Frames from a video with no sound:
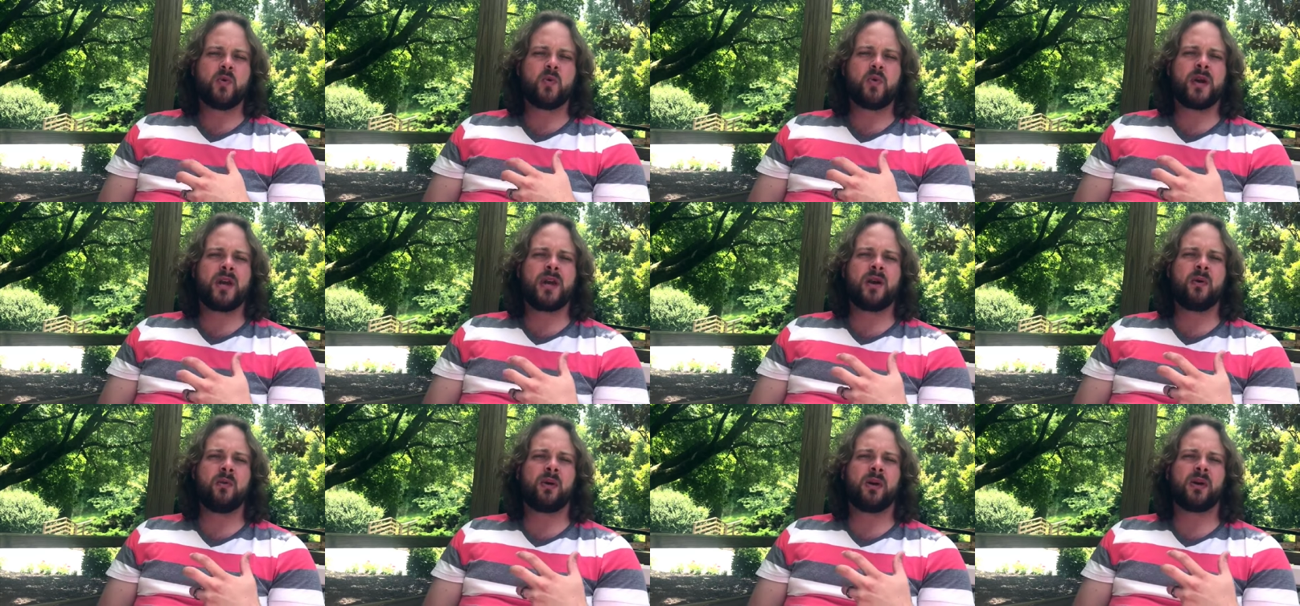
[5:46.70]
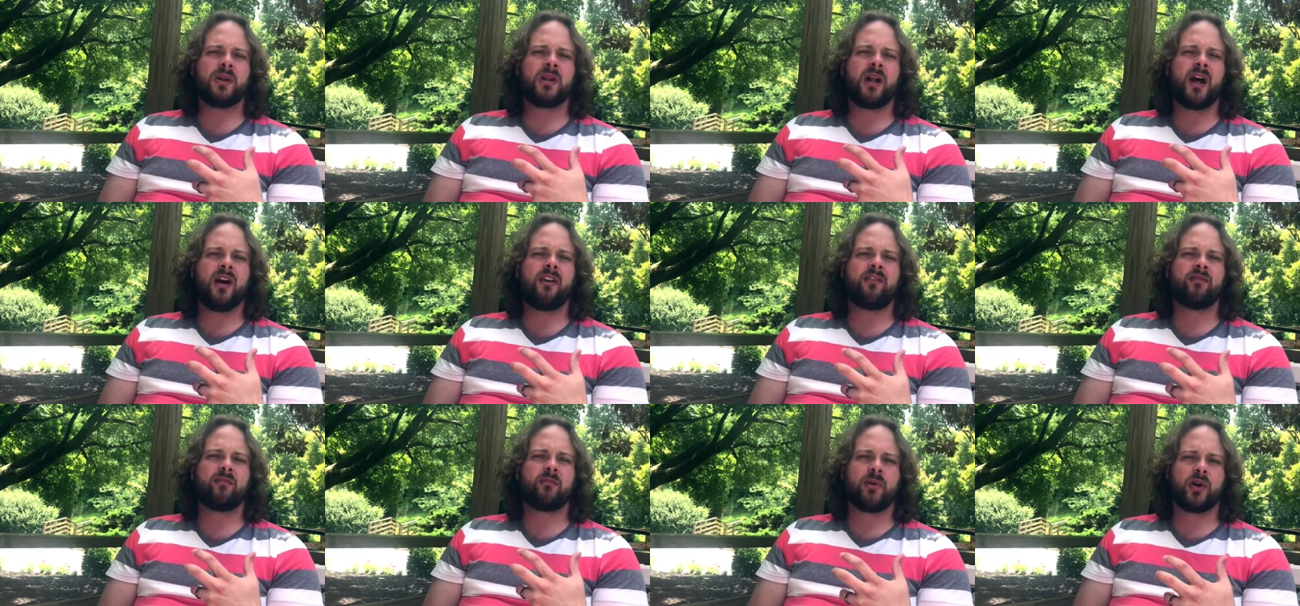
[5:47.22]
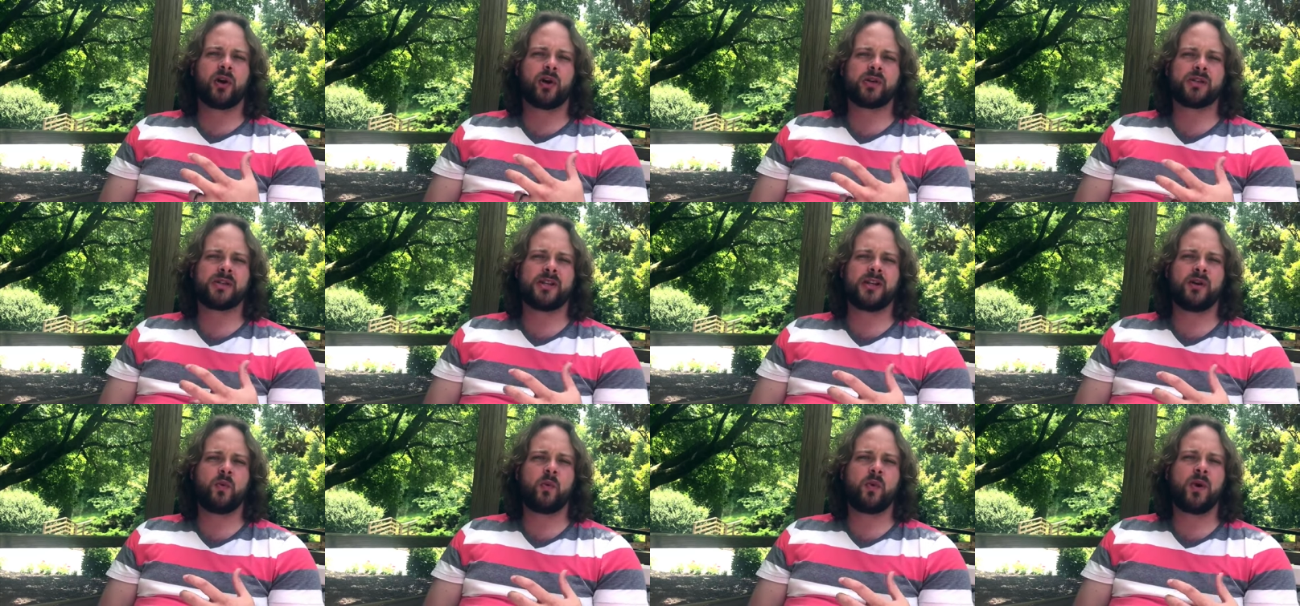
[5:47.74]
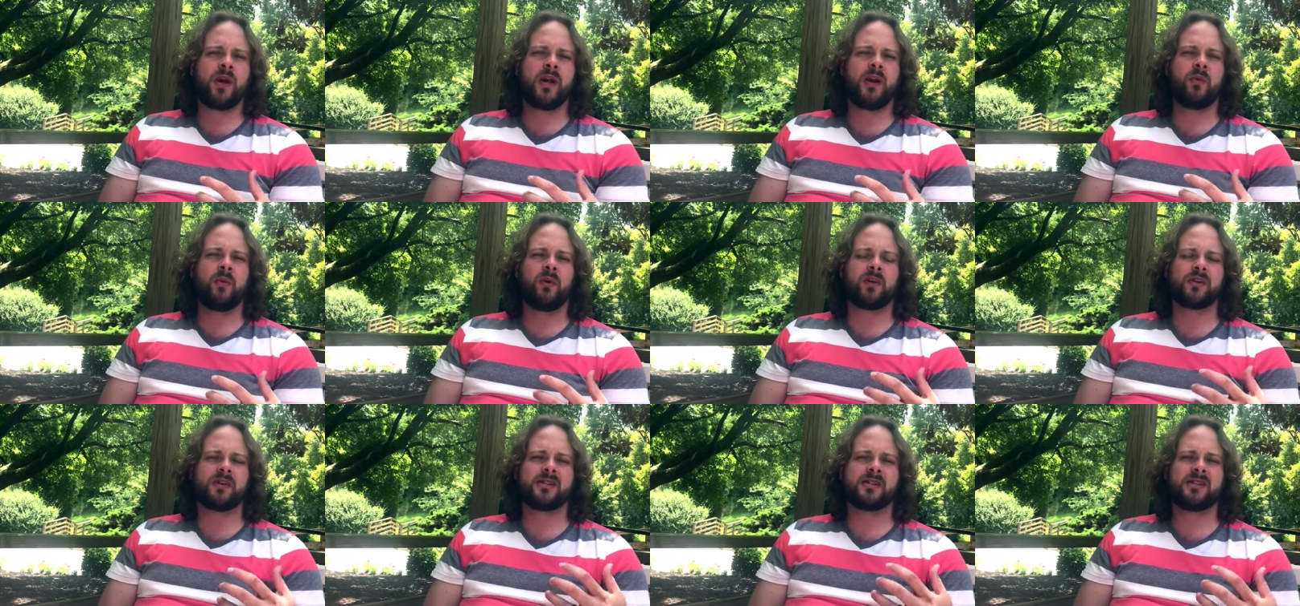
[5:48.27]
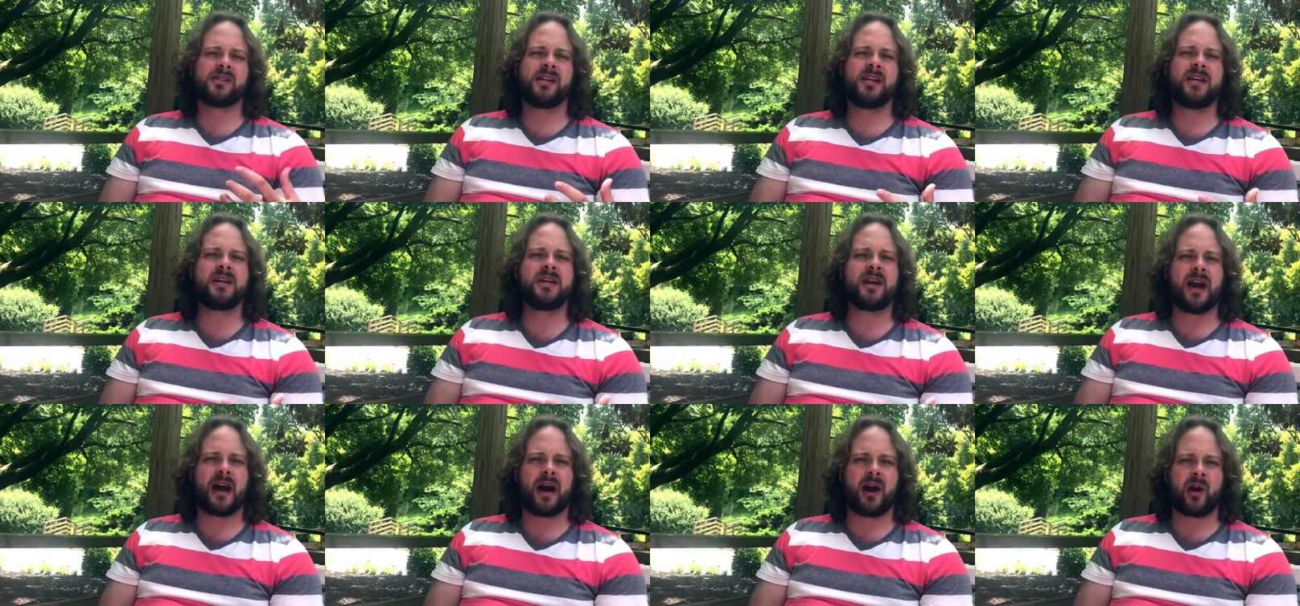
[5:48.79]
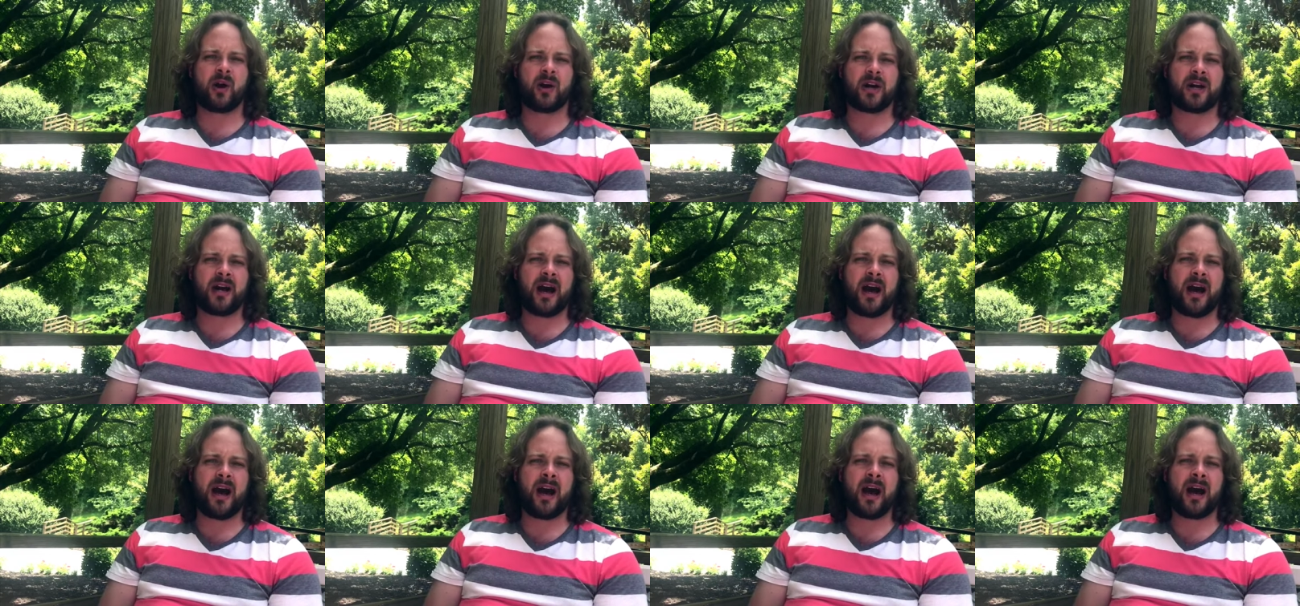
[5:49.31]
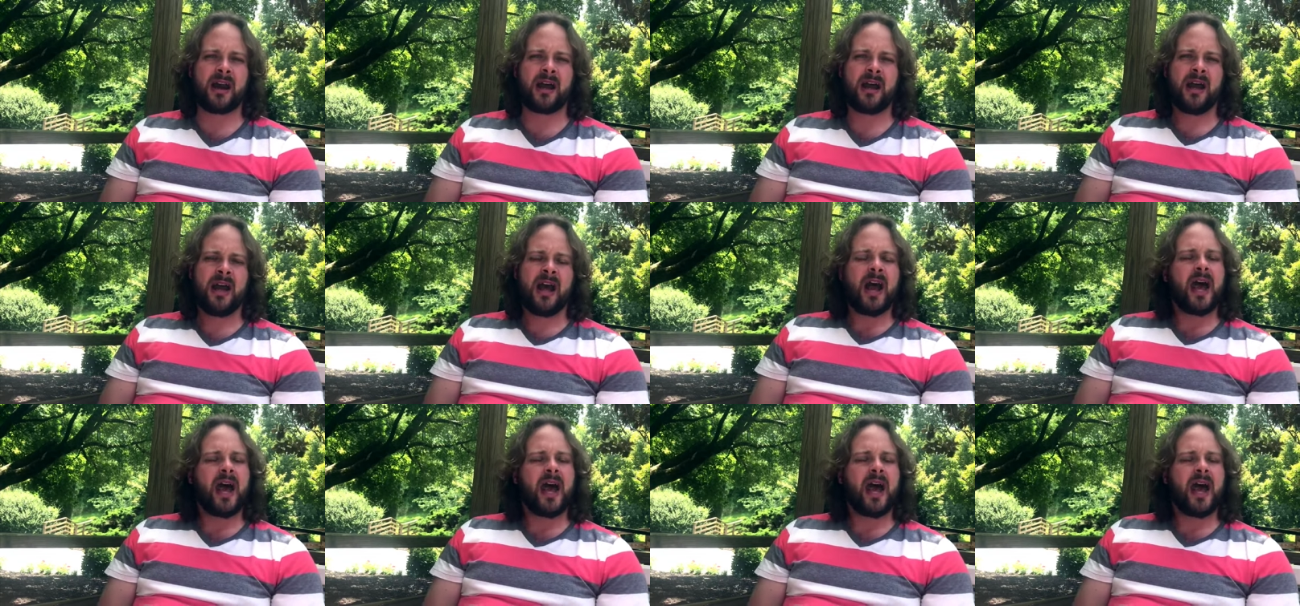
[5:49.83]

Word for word: we will love mercy, we will seek our God,